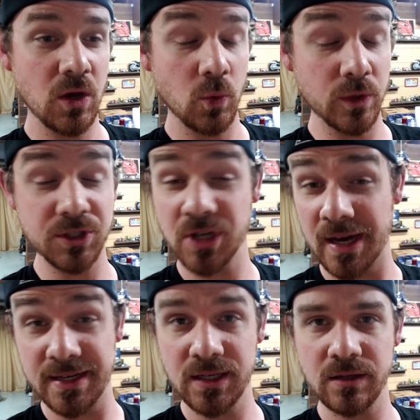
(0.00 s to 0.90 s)
which
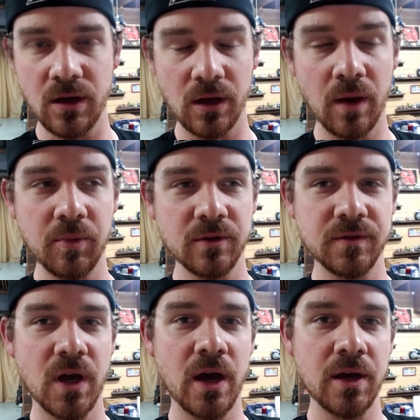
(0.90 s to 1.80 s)
I did a couple of
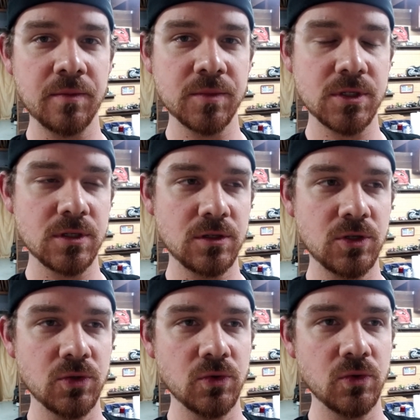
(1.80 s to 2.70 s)
times
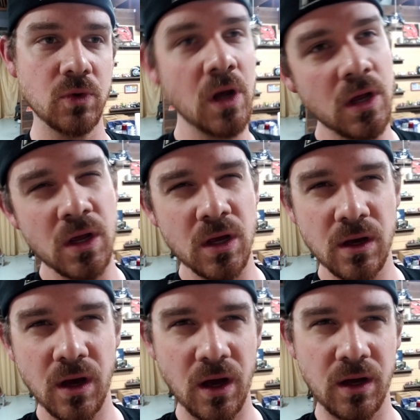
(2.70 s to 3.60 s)
to
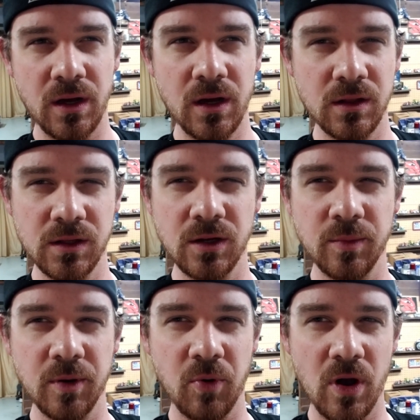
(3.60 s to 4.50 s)
a little
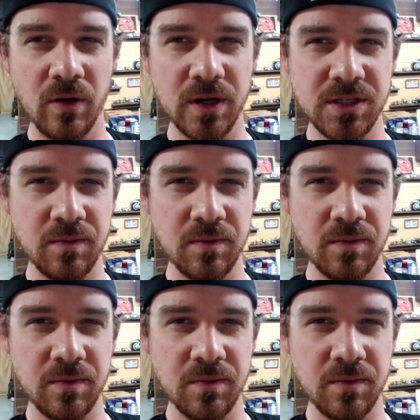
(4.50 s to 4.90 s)
bit of progress.